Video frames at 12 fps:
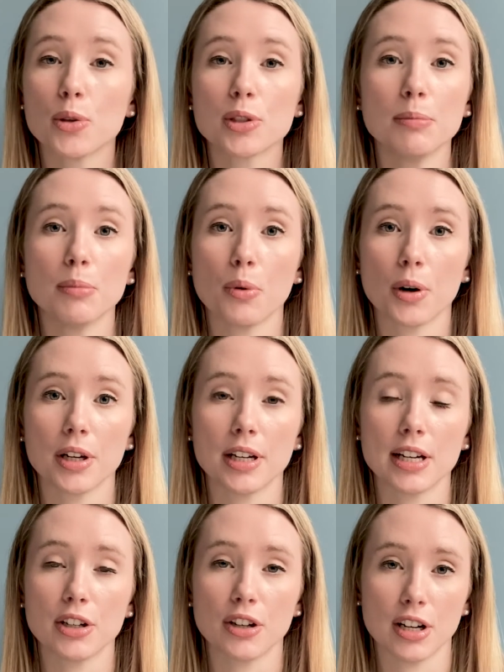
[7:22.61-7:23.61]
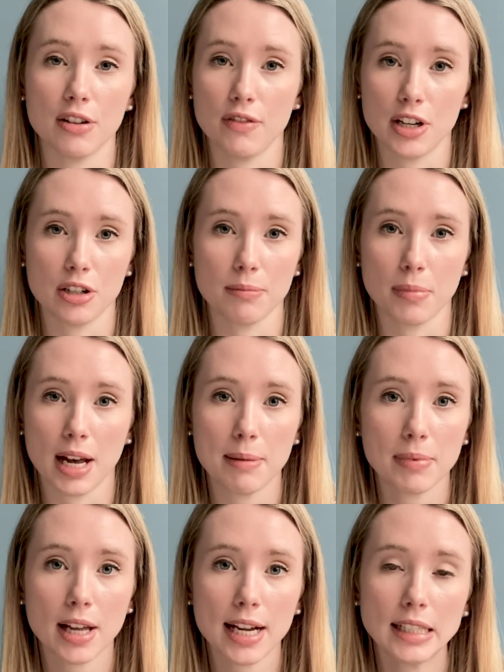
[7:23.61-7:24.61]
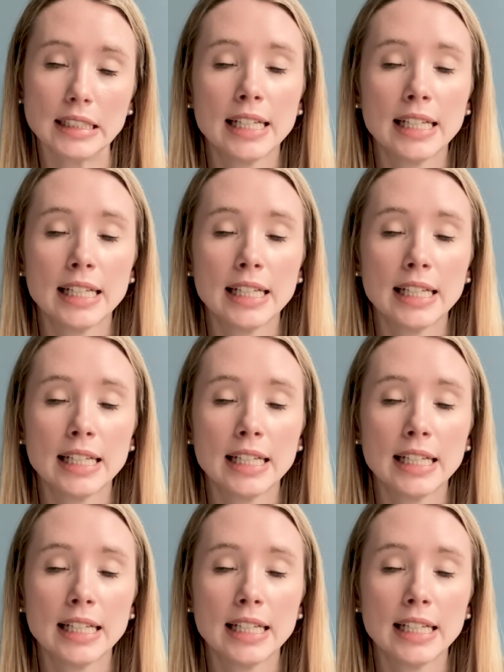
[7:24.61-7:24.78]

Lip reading: important in your innovation pipeline